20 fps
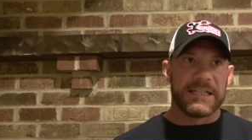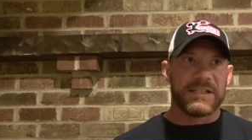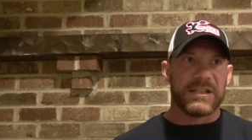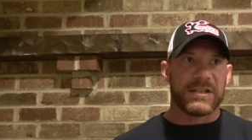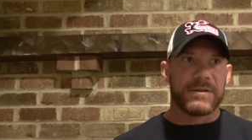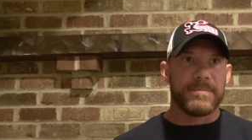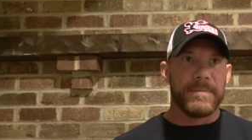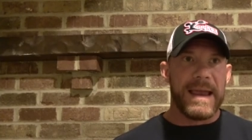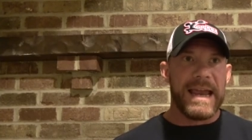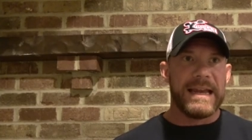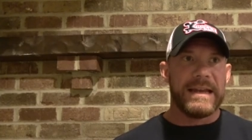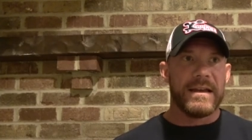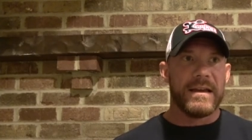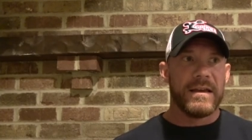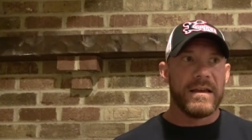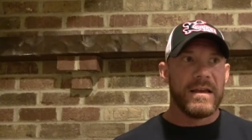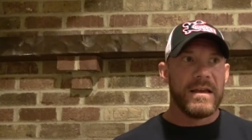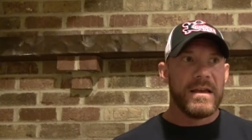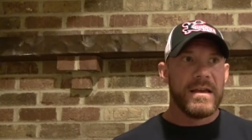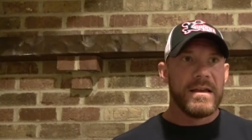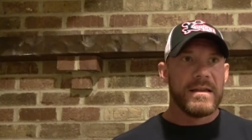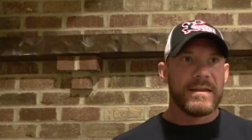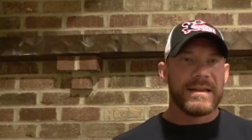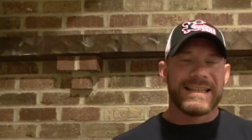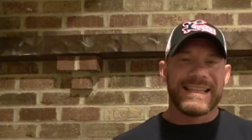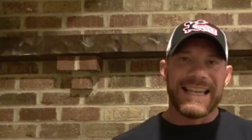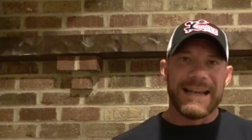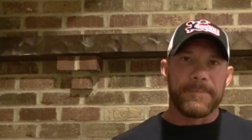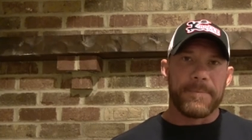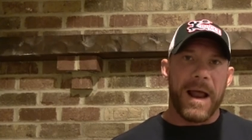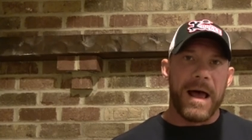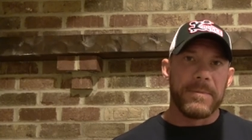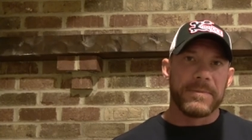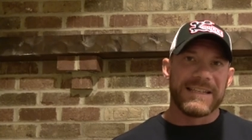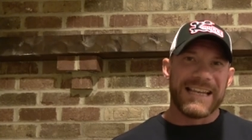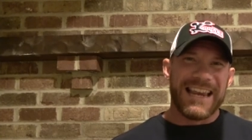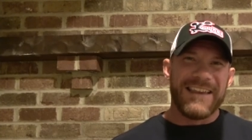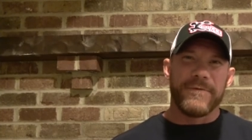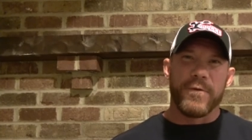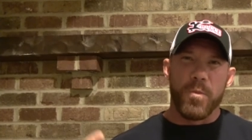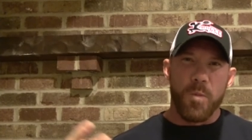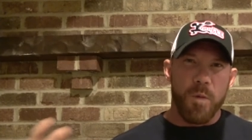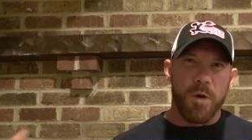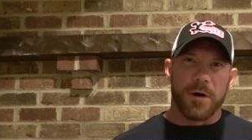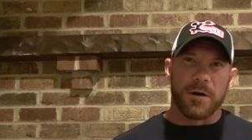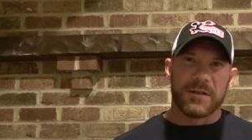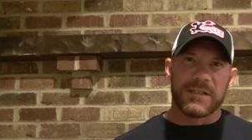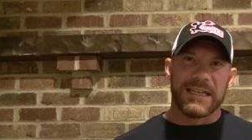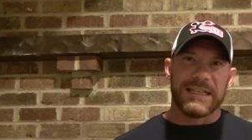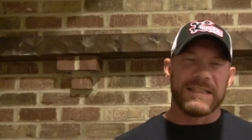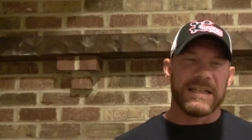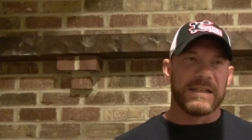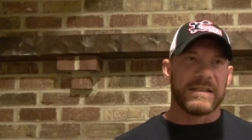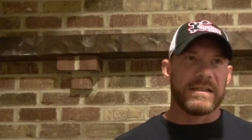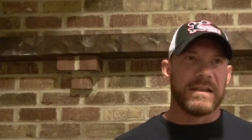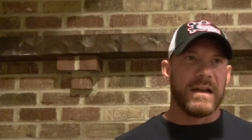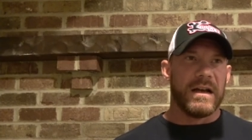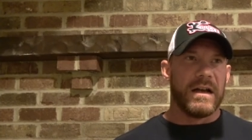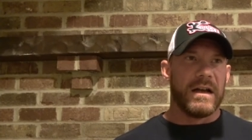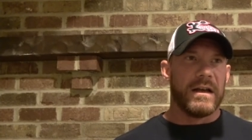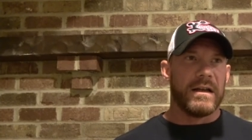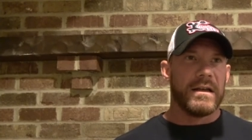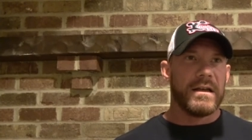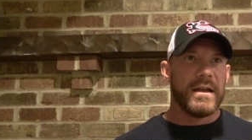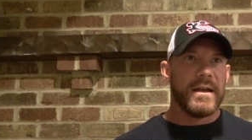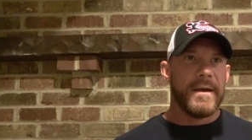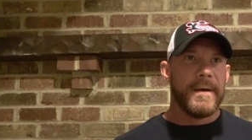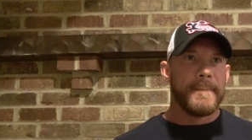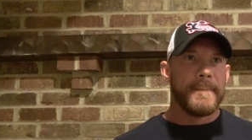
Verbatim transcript: It just made the sleep problems even worse. It just uh,